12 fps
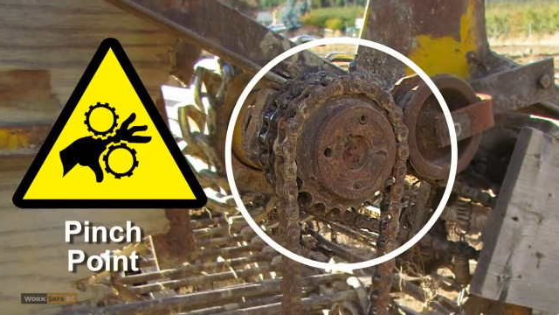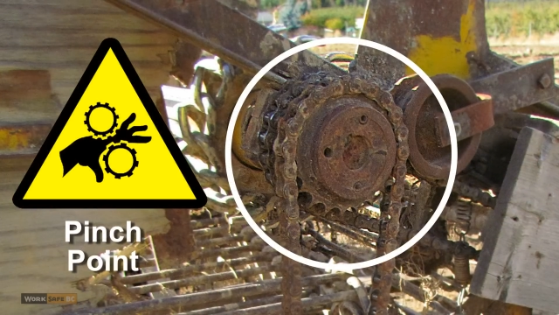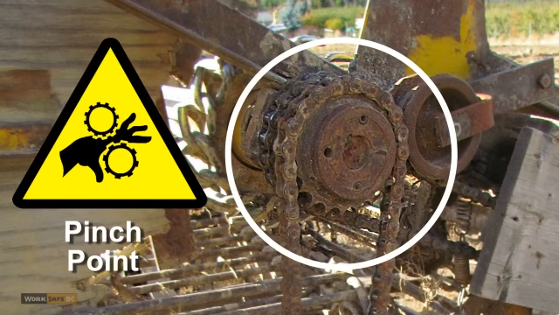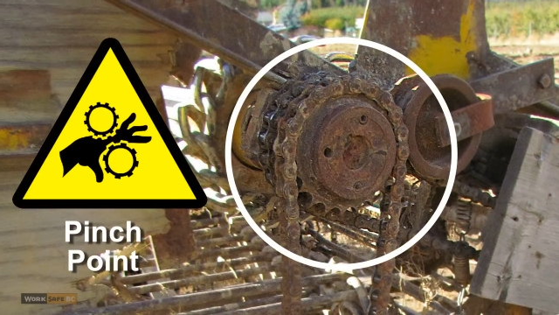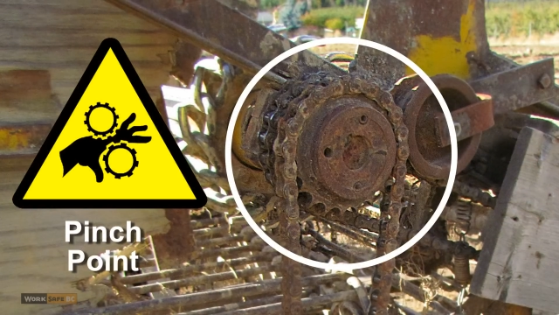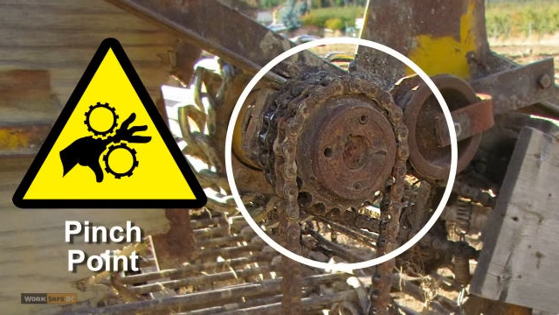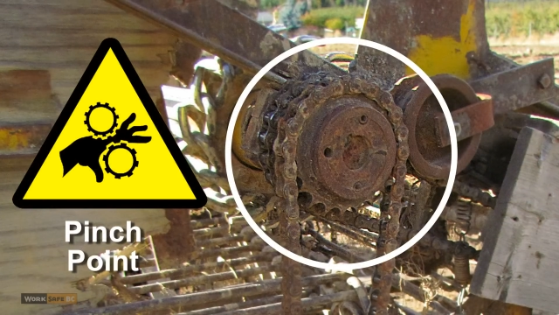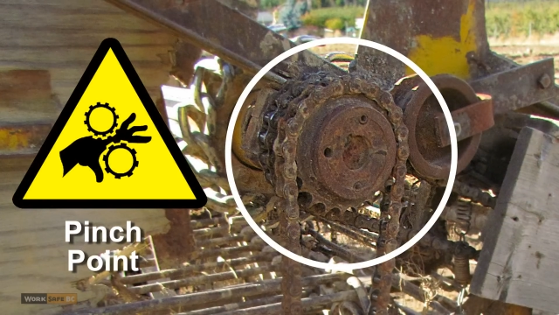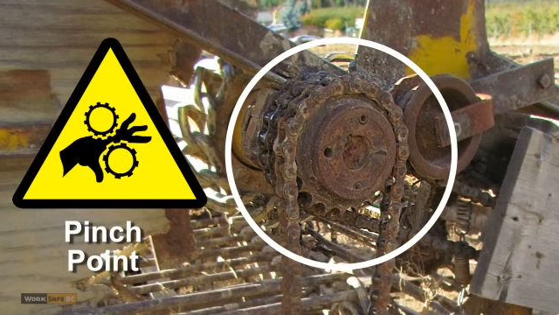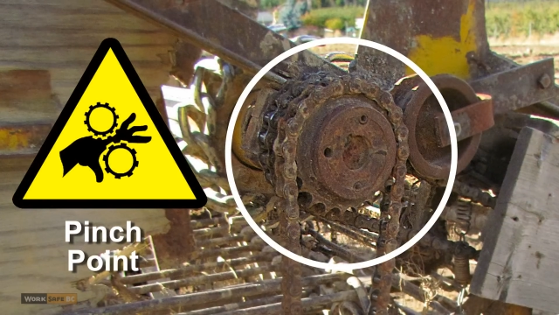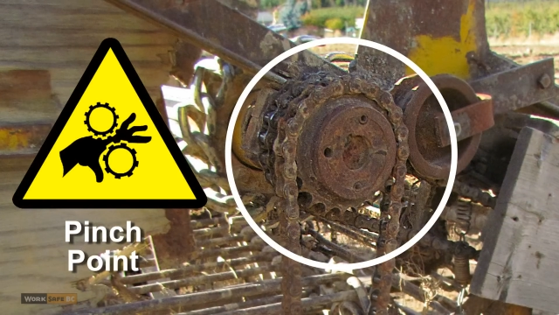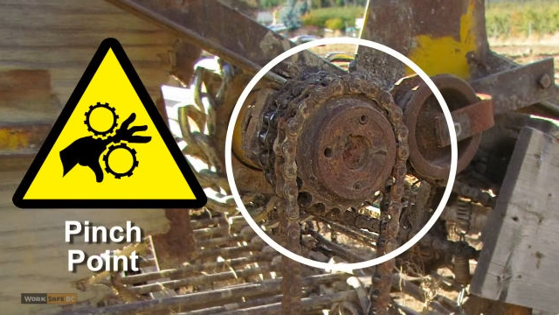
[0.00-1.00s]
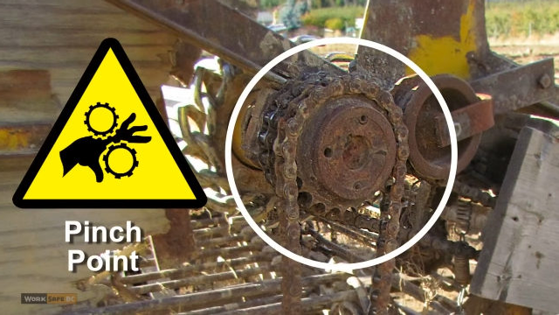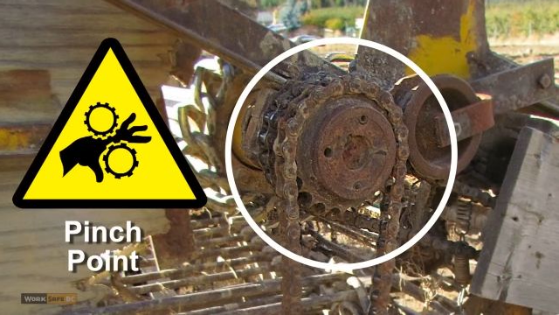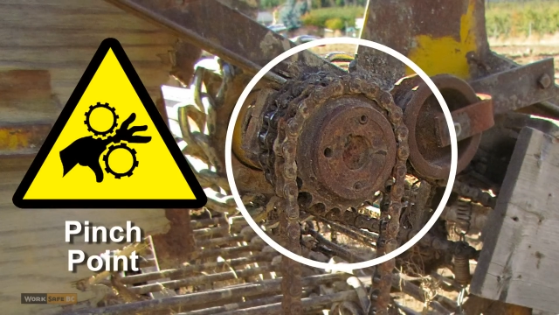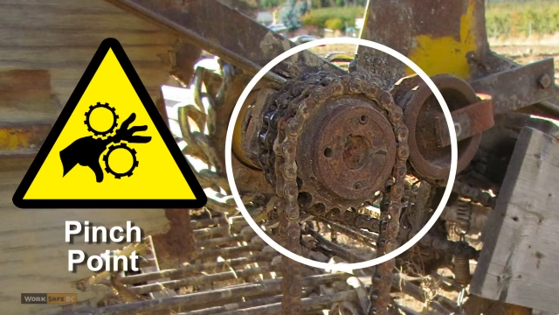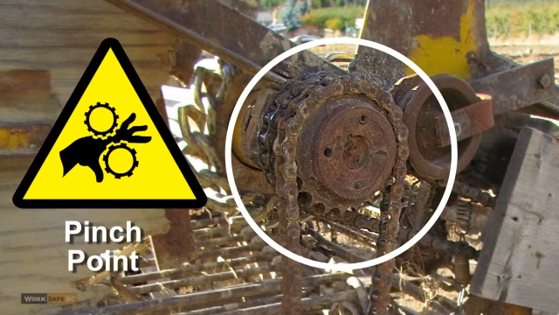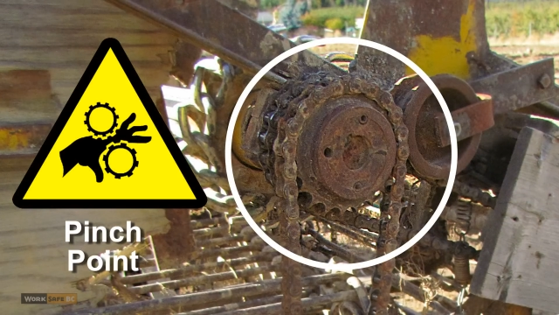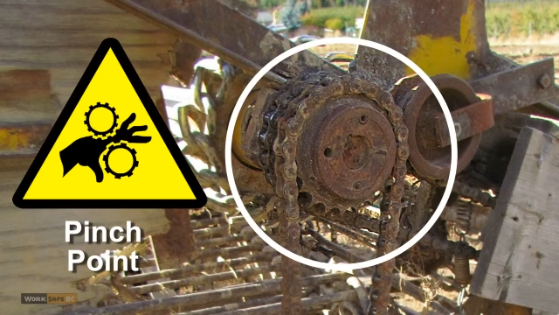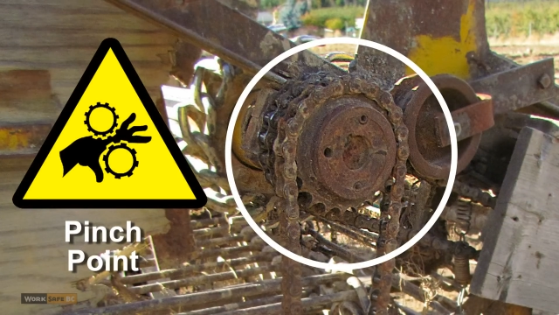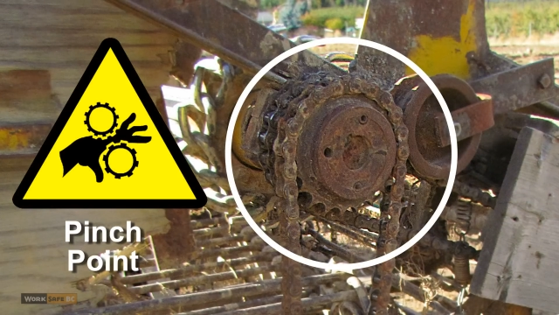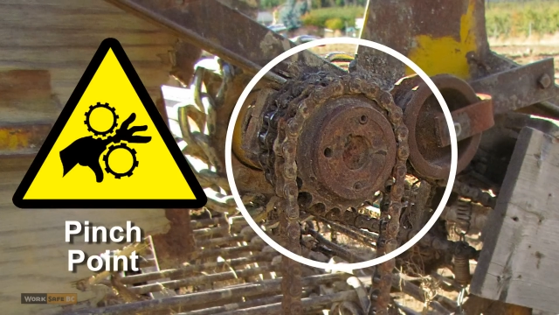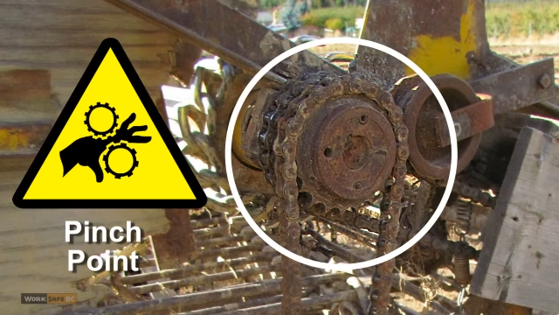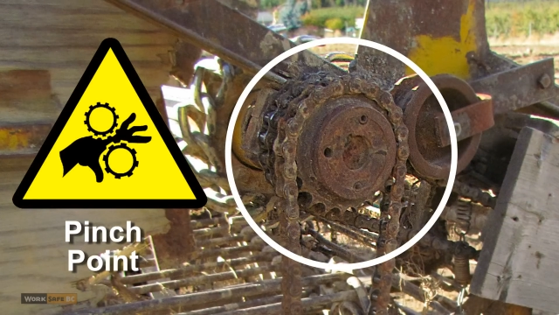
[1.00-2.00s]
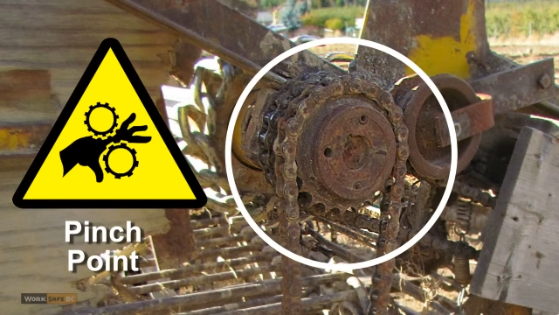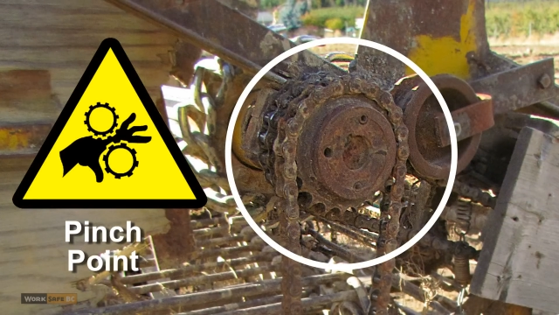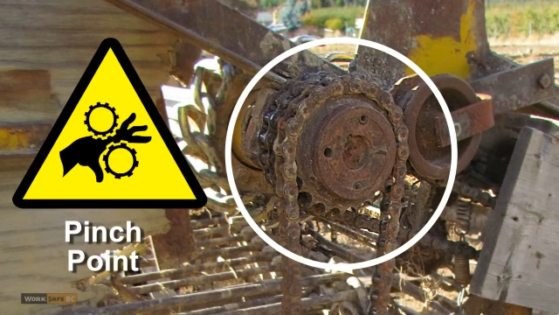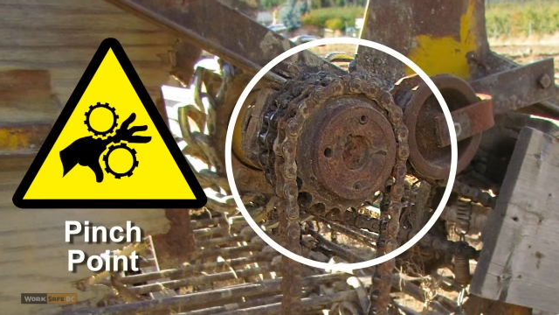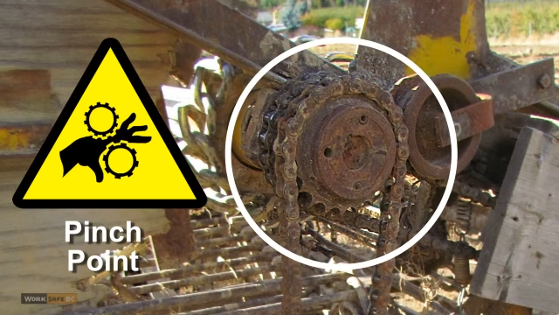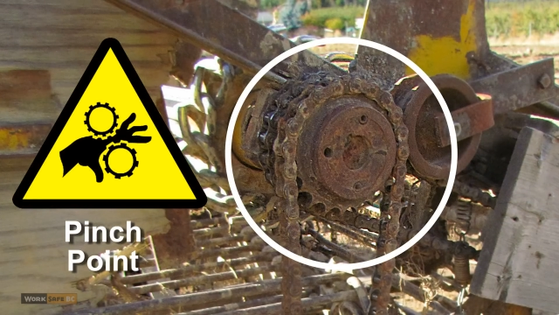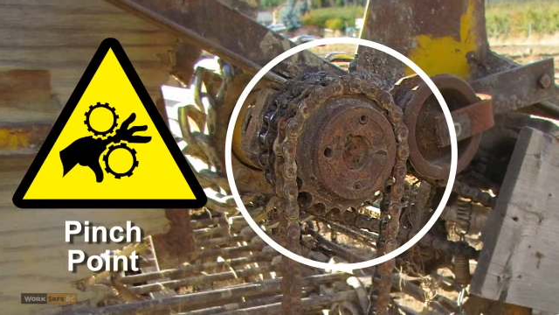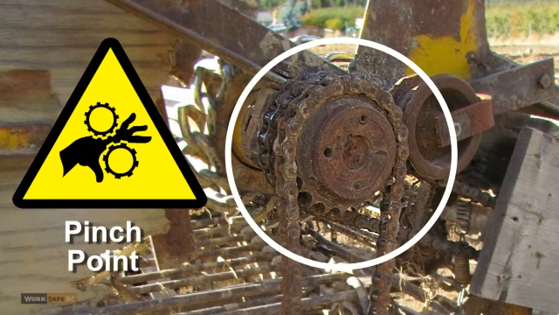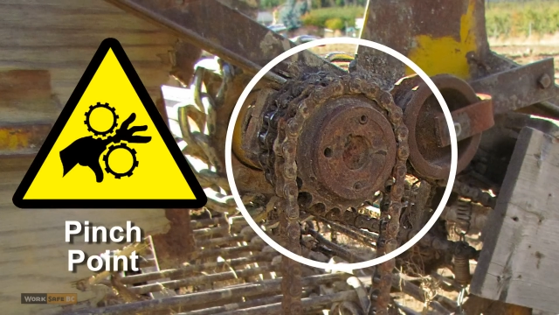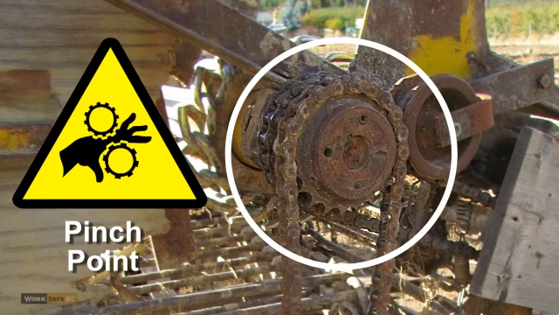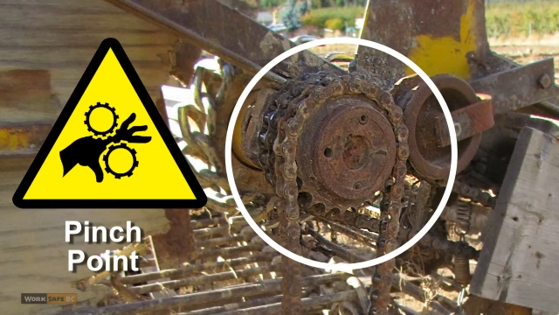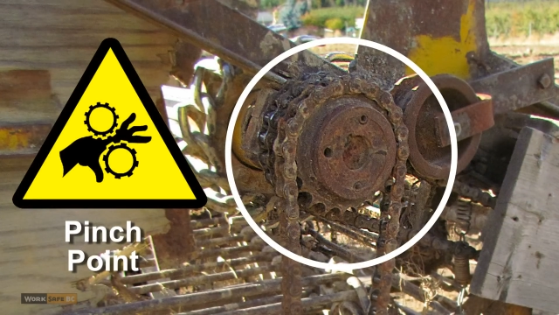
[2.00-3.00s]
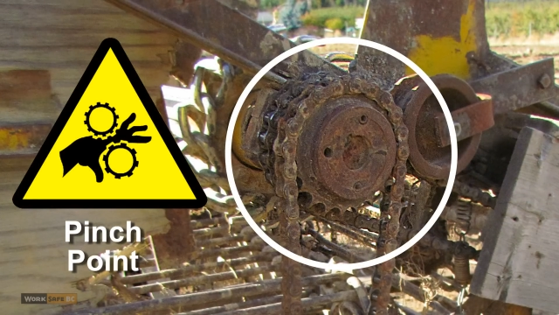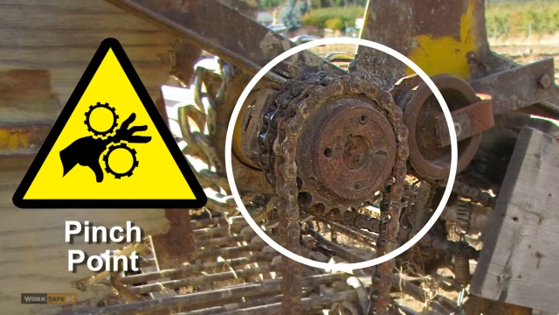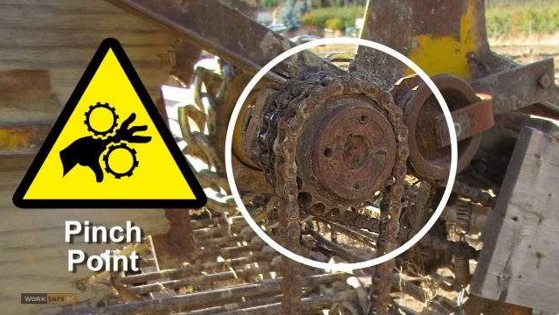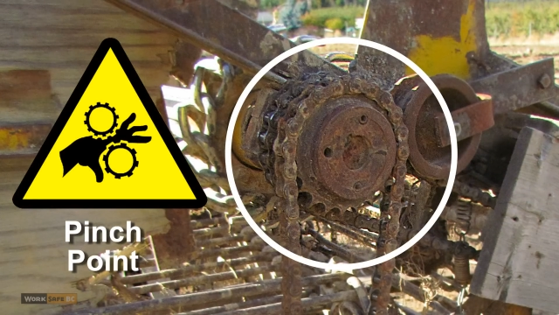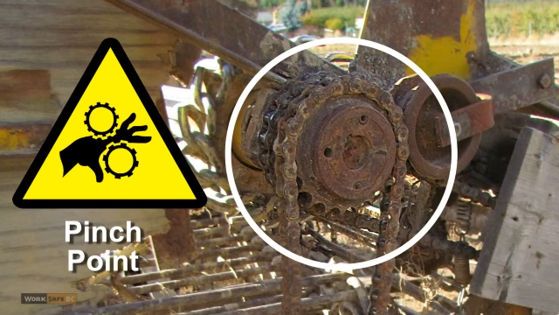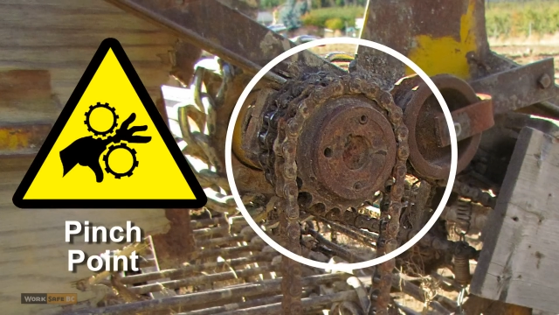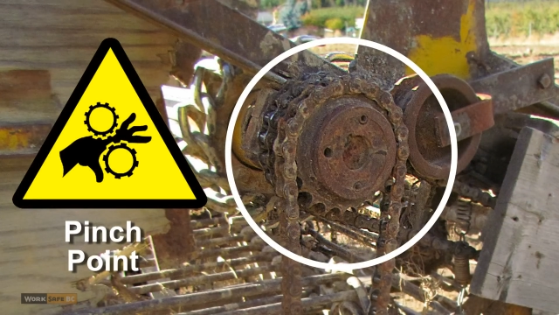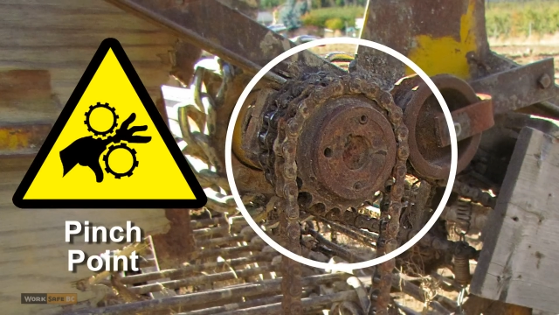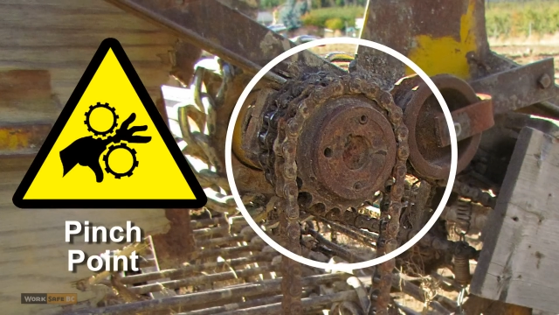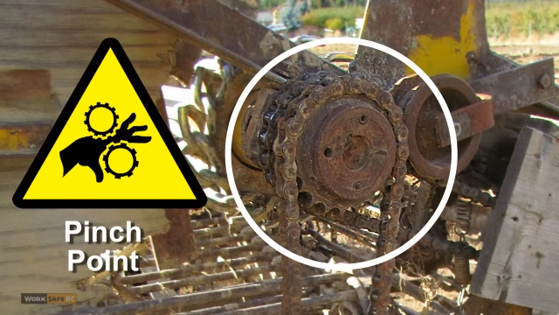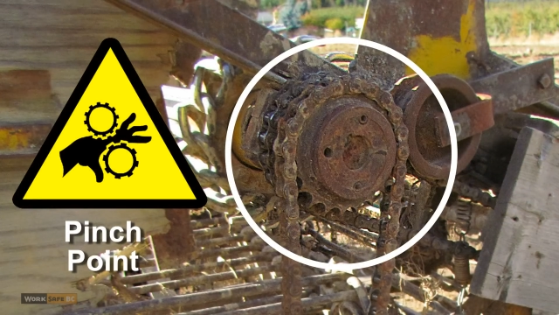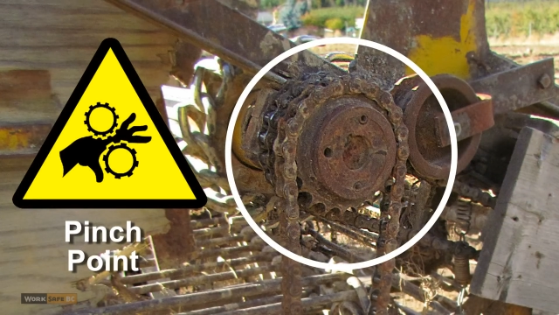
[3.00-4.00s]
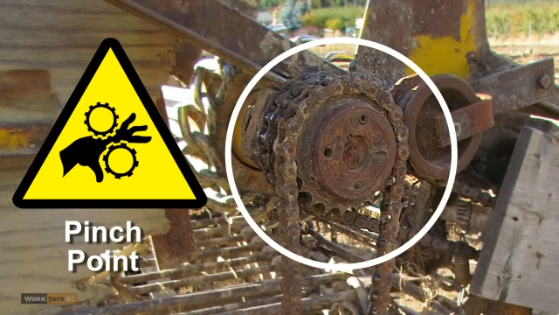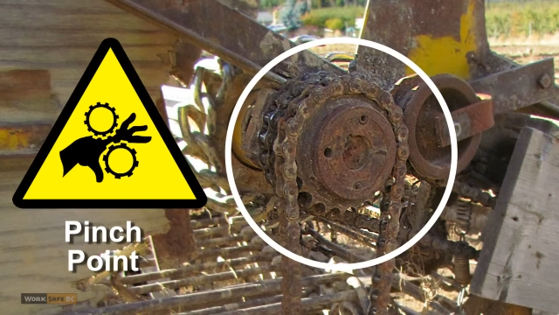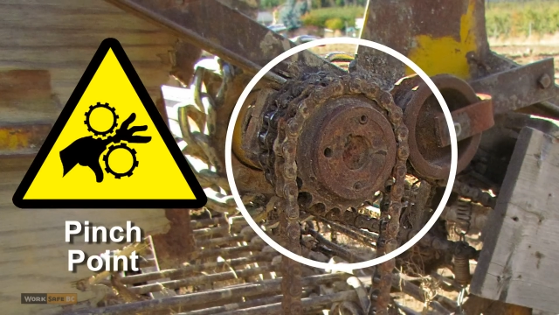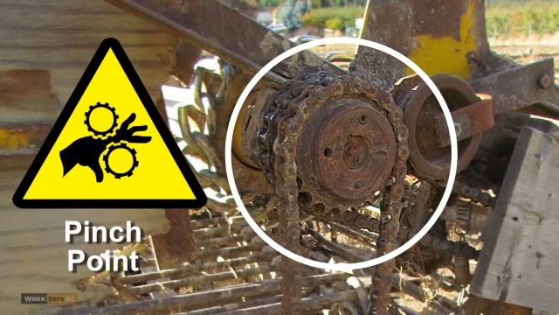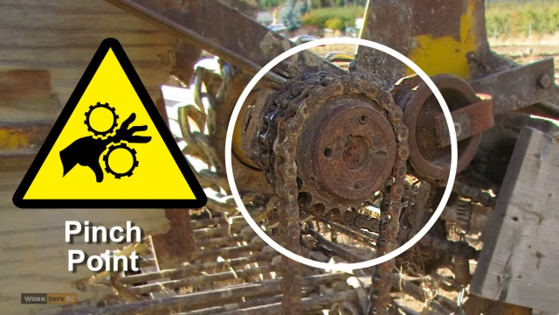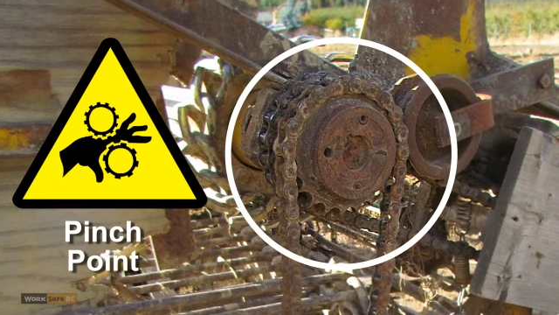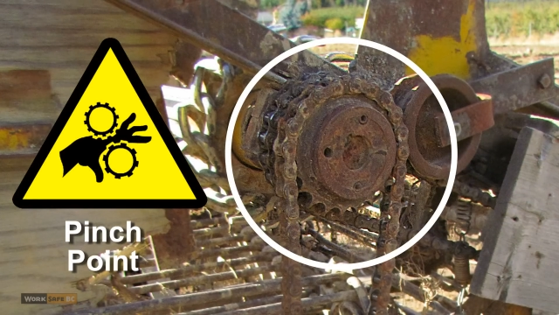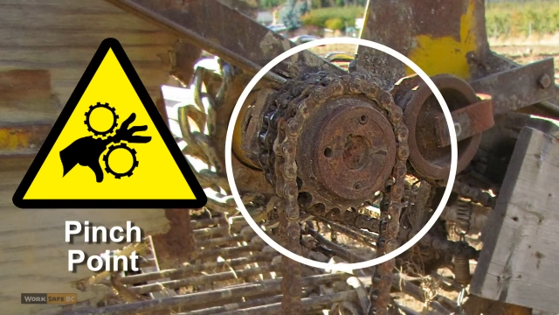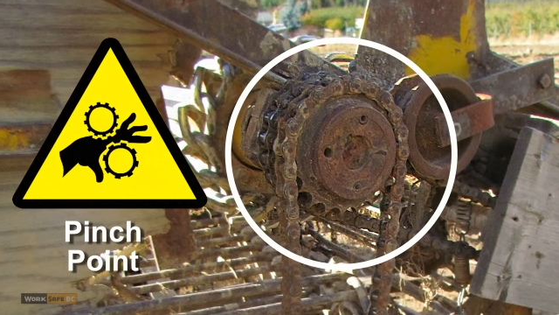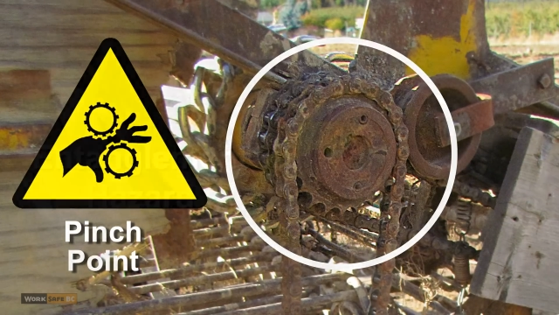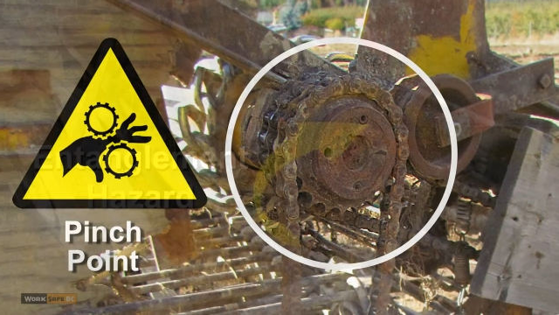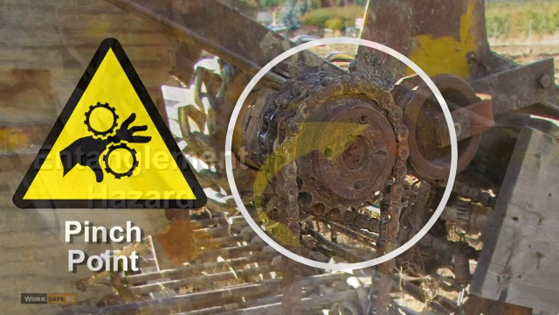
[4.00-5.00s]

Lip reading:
Nobody's mouth can be seen.